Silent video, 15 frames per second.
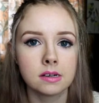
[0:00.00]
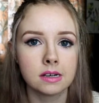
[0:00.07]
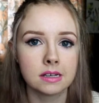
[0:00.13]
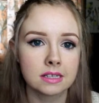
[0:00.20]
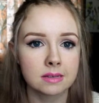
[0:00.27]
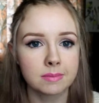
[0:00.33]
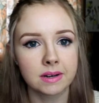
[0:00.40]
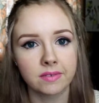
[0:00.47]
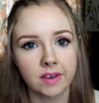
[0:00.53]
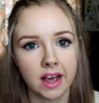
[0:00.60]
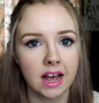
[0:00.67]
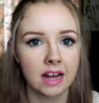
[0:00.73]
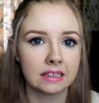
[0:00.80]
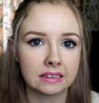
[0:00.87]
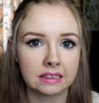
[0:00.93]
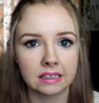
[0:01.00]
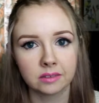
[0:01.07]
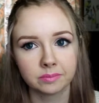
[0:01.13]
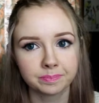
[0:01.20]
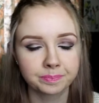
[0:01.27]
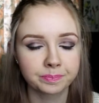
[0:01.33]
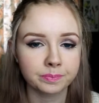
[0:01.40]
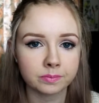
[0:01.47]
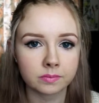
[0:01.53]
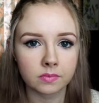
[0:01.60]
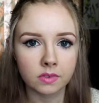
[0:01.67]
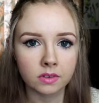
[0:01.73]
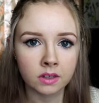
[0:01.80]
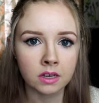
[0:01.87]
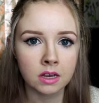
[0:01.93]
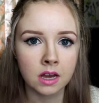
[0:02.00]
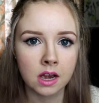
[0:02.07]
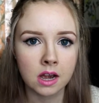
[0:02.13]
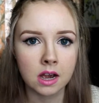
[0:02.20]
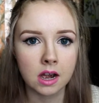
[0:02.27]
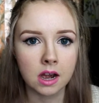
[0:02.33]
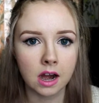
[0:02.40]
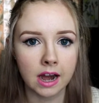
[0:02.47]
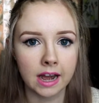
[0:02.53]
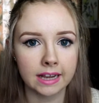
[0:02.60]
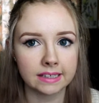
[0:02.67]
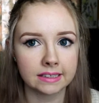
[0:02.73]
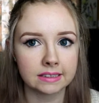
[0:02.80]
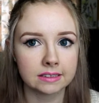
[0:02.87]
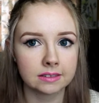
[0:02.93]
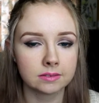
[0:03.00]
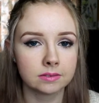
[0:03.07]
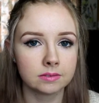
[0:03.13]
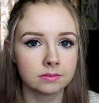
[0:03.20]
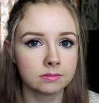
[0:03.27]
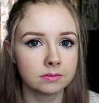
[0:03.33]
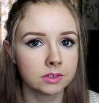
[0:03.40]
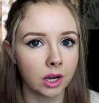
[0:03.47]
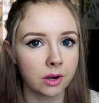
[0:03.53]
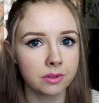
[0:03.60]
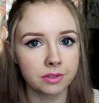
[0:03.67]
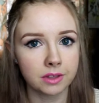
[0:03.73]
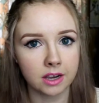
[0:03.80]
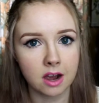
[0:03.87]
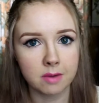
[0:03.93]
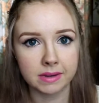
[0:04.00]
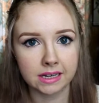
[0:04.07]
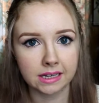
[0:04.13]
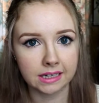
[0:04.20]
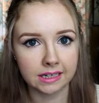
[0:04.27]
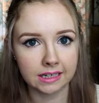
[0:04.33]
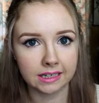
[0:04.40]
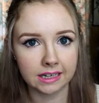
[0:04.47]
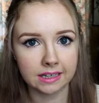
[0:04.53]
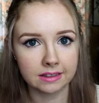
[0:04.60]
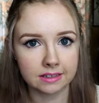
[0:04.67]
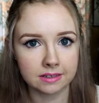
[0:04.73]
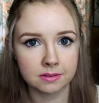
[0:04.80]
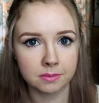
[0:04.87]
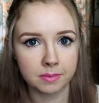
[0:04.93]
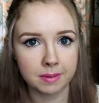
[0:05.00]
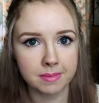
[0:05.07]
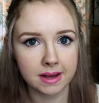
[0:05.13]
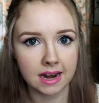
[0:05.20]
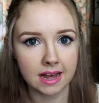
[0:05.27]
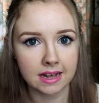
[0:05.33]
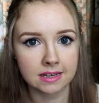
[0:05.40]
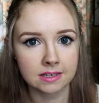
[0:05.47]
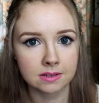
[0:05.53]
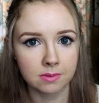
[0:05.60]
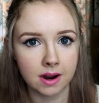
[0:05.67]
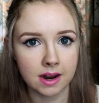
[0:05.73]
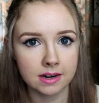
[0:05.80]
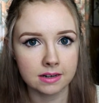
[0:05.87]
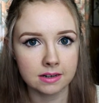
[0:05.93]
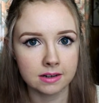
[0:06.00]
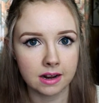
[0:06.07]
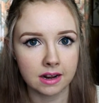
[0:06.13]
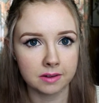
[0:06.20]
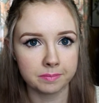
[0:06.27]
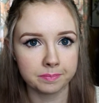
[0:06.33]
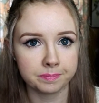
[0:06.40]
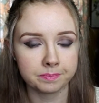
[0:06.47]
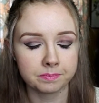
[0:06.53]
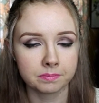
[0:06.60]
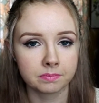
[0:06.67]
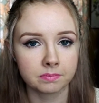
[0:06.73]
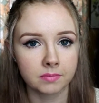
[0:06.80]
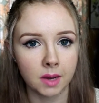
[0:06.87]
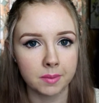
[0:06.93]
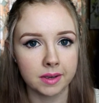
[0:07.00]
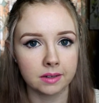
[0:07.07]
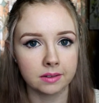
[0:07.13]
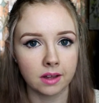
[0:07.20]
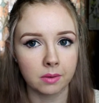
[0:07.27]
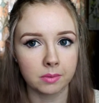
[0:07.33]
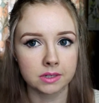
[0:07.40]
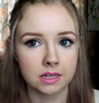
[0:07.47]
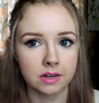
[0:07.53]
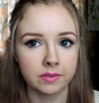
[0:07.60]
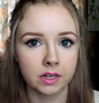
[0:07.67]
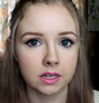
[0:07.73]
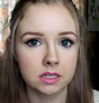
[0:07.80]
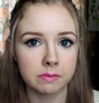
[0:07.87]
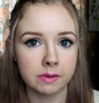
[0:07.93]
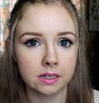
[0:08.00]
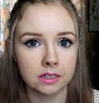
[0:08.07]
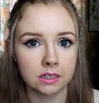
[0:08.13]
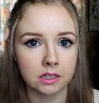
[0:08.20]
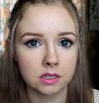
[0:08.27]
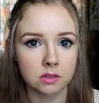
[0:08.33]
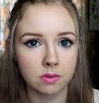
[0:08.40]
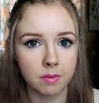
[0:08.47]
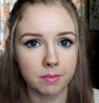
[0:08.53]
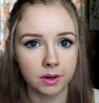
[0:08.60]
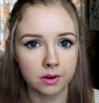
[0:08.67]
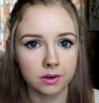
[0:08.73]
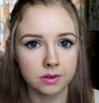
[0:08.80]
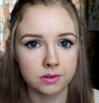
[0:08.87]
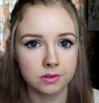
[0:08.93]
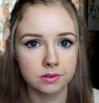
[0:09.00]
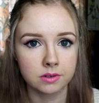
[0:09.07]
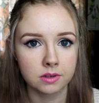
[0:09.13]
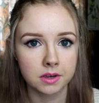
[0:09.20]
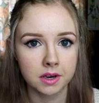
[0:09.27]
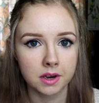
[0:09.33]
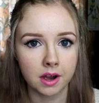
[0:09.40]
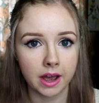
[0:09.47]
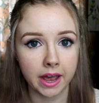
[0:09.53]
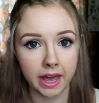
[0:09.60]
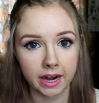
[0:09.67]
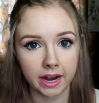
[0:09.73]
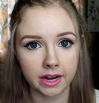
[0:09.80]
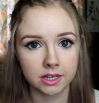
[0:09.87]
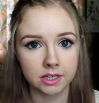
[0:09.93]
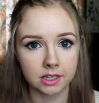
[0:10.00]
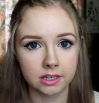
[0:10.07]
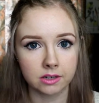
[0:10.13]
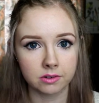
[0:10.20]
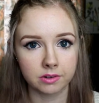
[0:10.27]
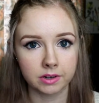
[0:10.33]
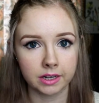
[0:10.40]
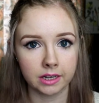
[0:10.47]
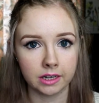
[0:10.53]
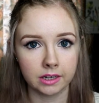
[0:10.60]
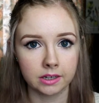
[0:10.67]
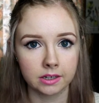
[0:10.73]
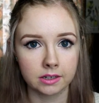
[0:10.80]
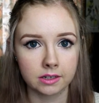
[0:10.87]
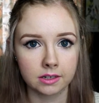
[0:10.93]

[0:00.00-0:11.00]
it's a bit of a hard thing. I don't think I'll be getting it again. This will be my last one. I mean, I wasn't even expecting this one, because I had actually already